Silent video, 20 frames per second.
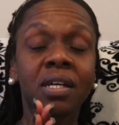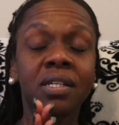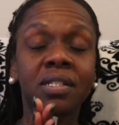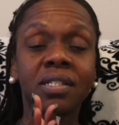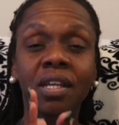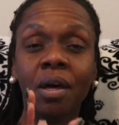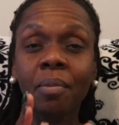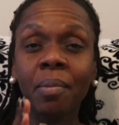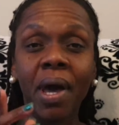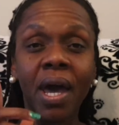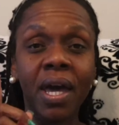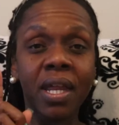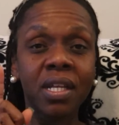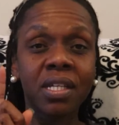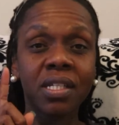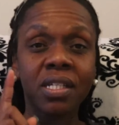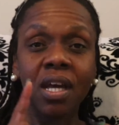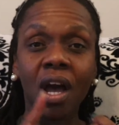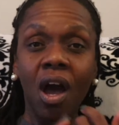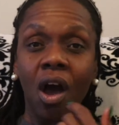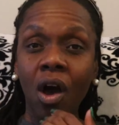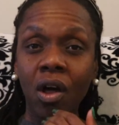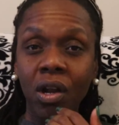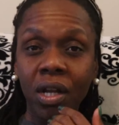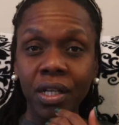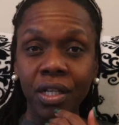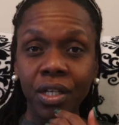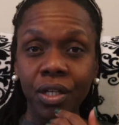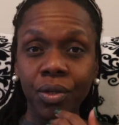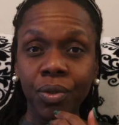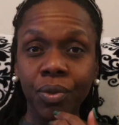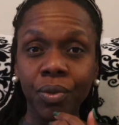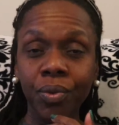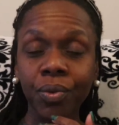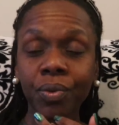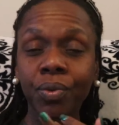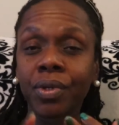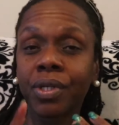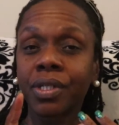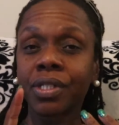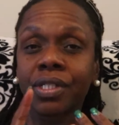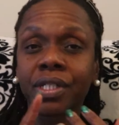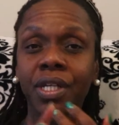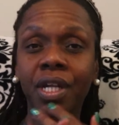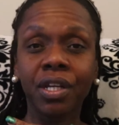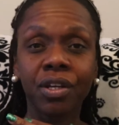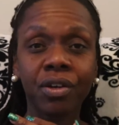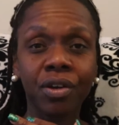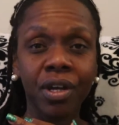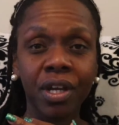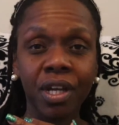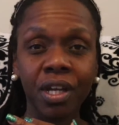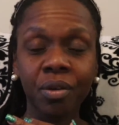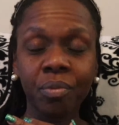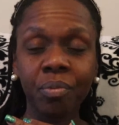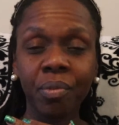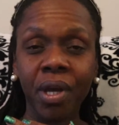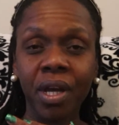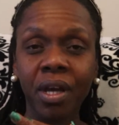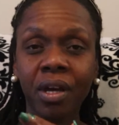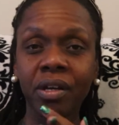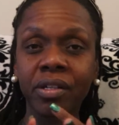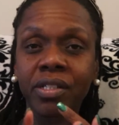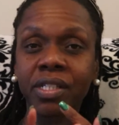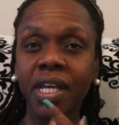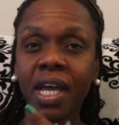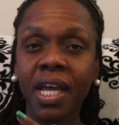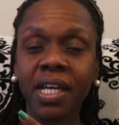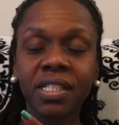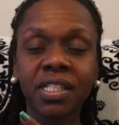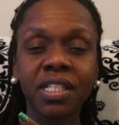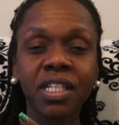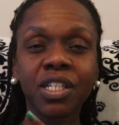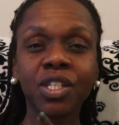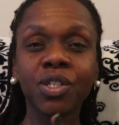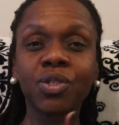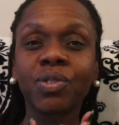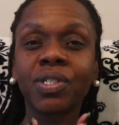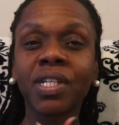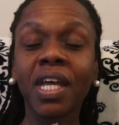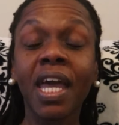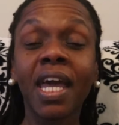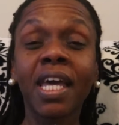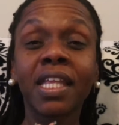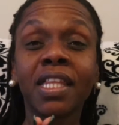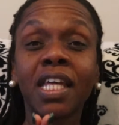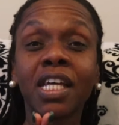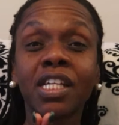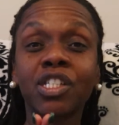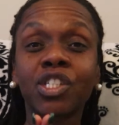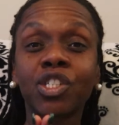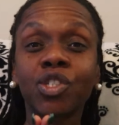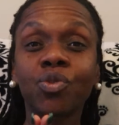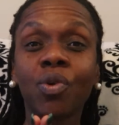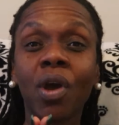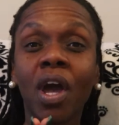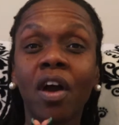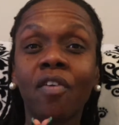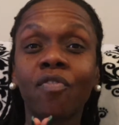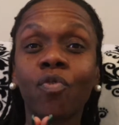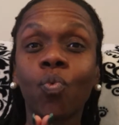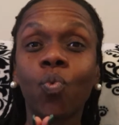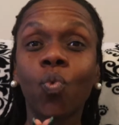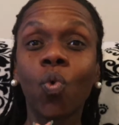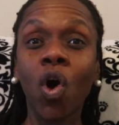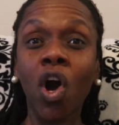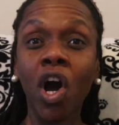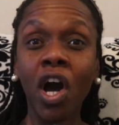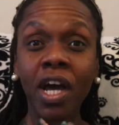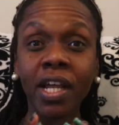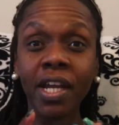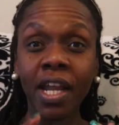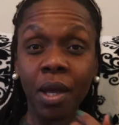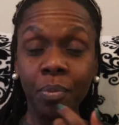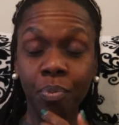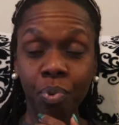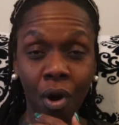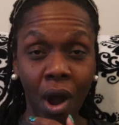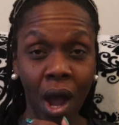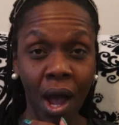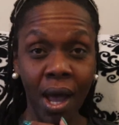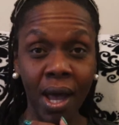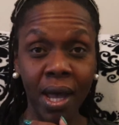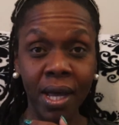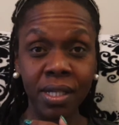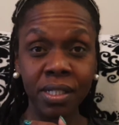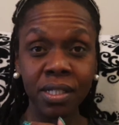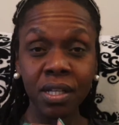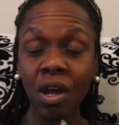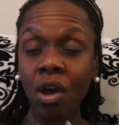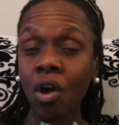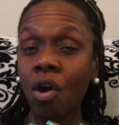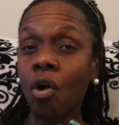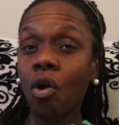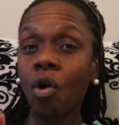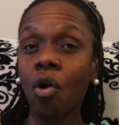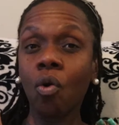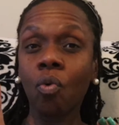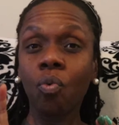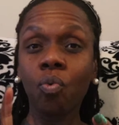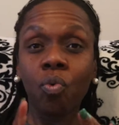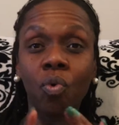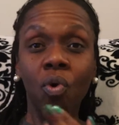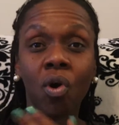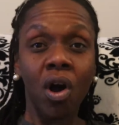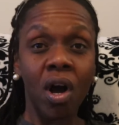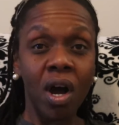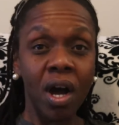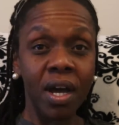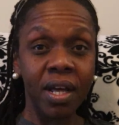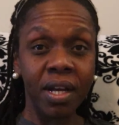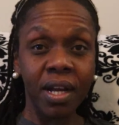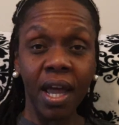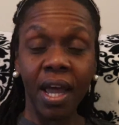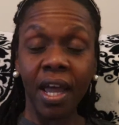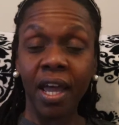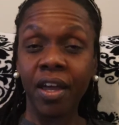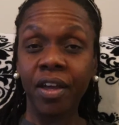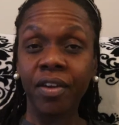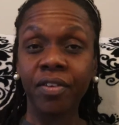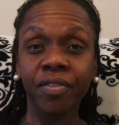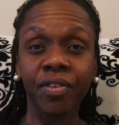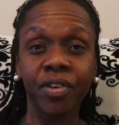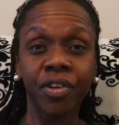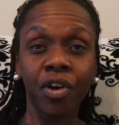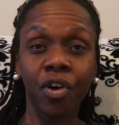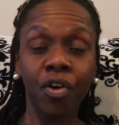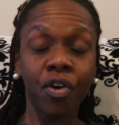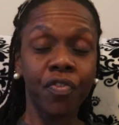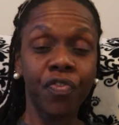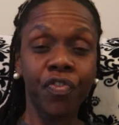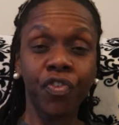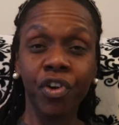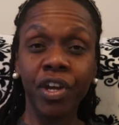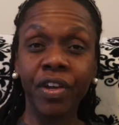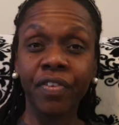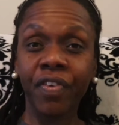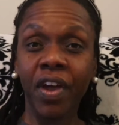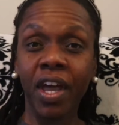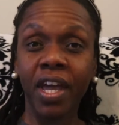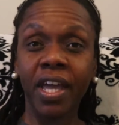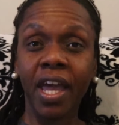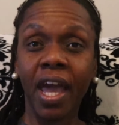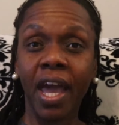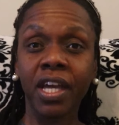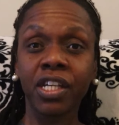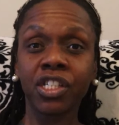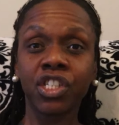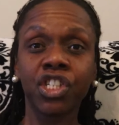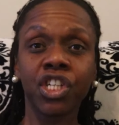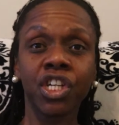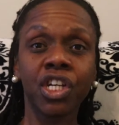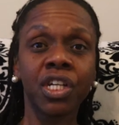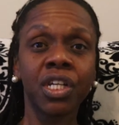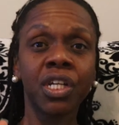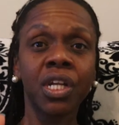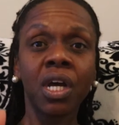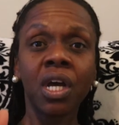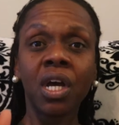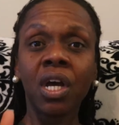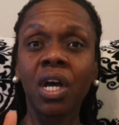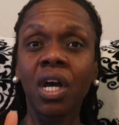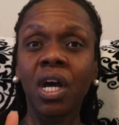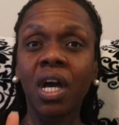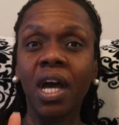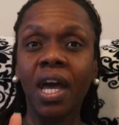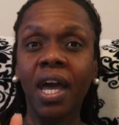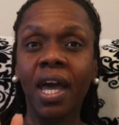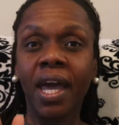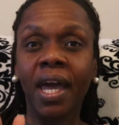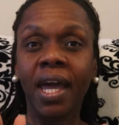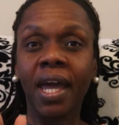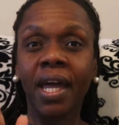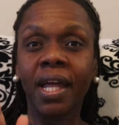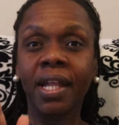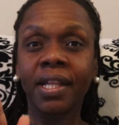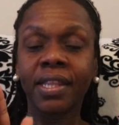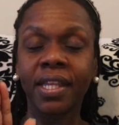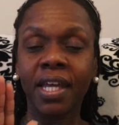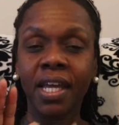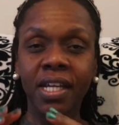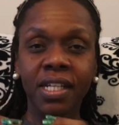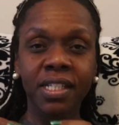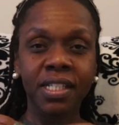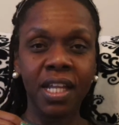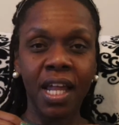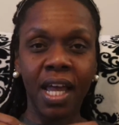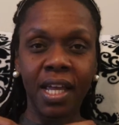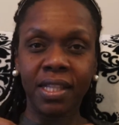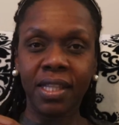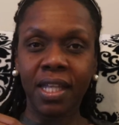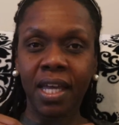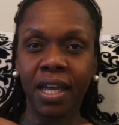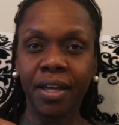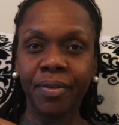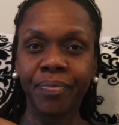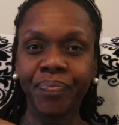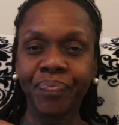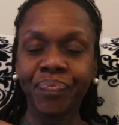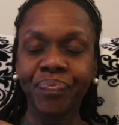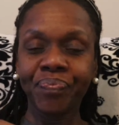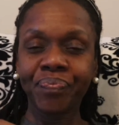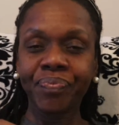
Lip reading: Somebody's calling you, sending you an email, texting you saying that you have won a prize or won a free vacation and things like that.